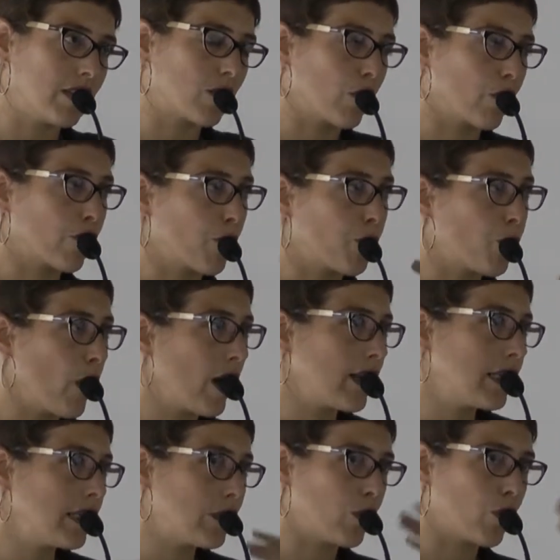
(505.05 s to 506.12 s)
So from
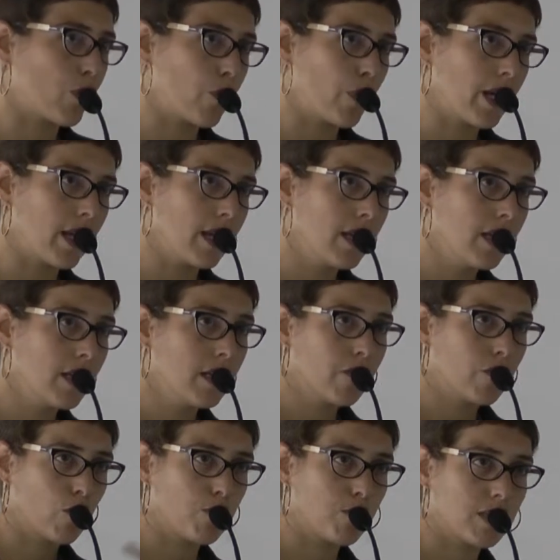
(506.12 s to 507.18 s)
1 to 3,
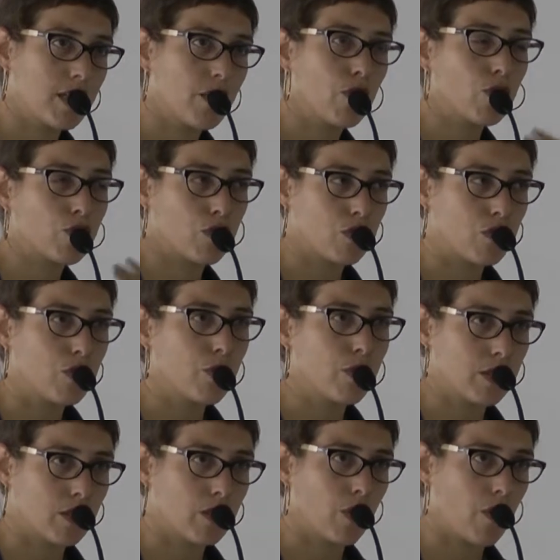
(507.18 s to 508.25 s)
from 0 to 2,
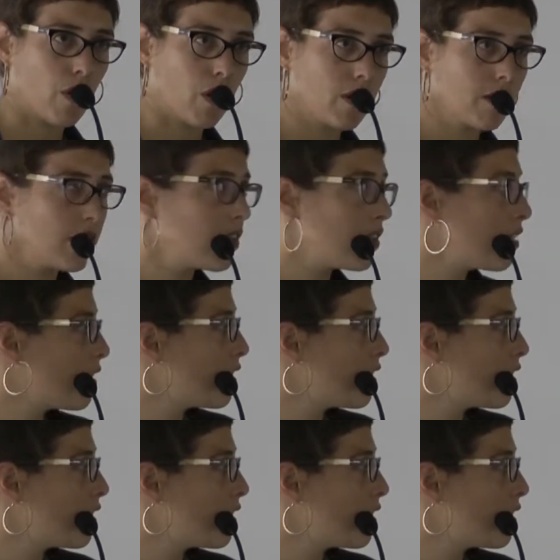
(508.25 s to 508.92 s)
and so on.